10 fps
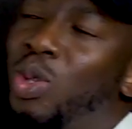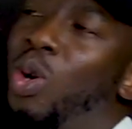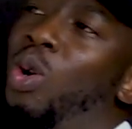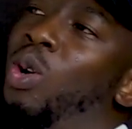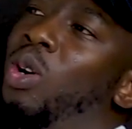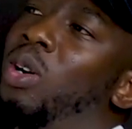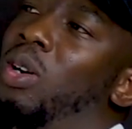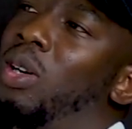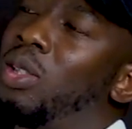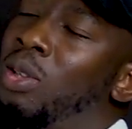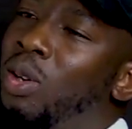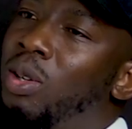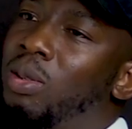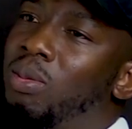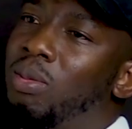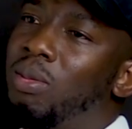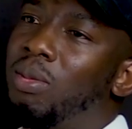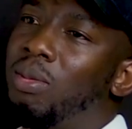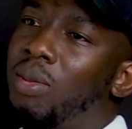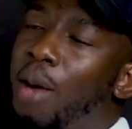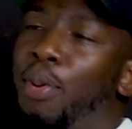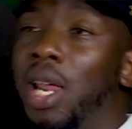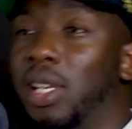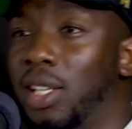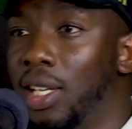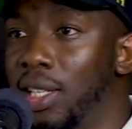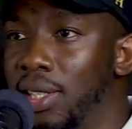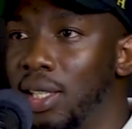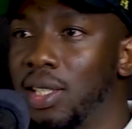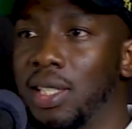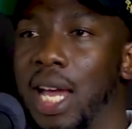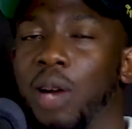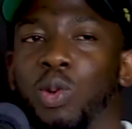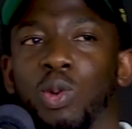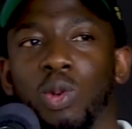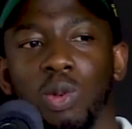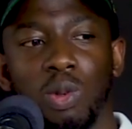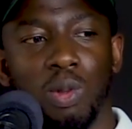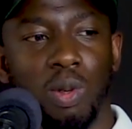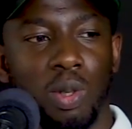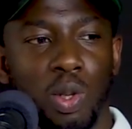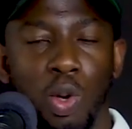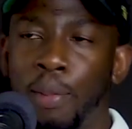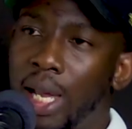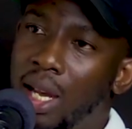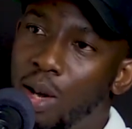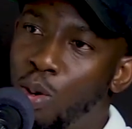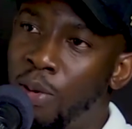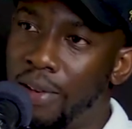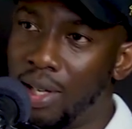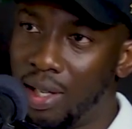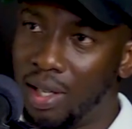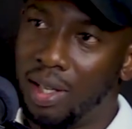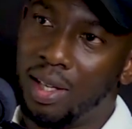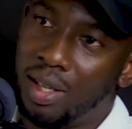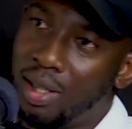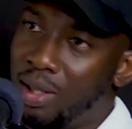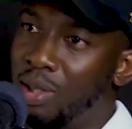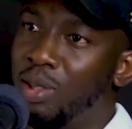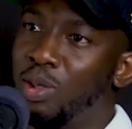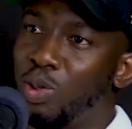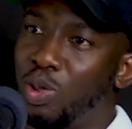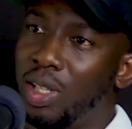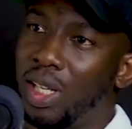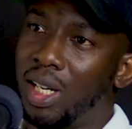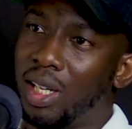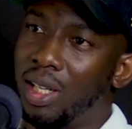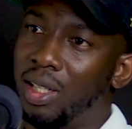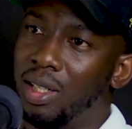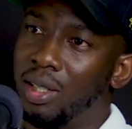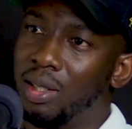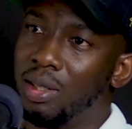So, you know, I probably released Ndaku, you know, on my layoff to Ningrihin.